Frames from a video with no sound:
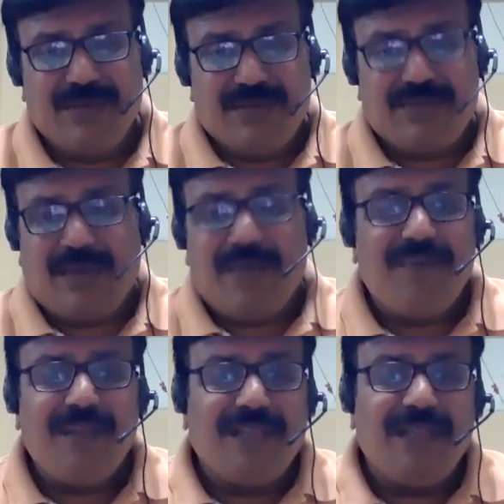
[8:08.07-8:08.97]
So
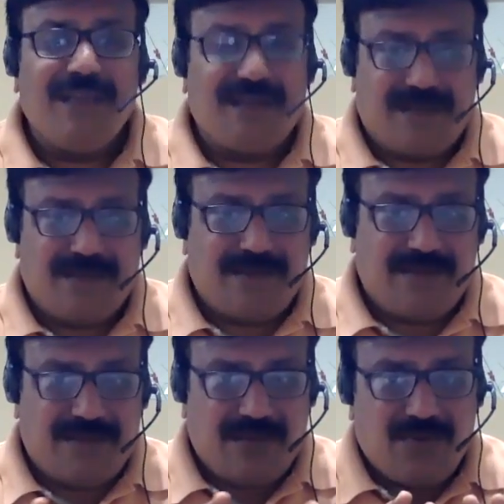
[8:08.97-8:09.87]
everything
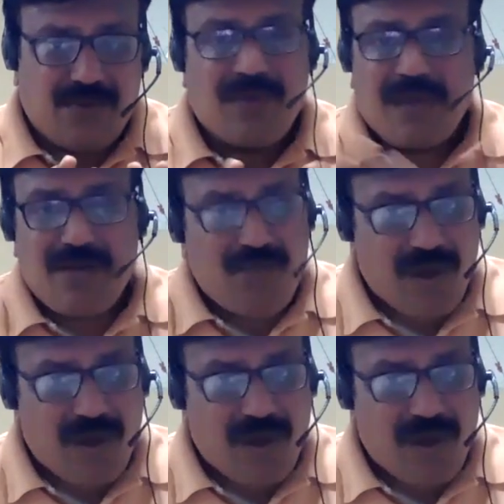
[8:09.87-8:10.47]
you can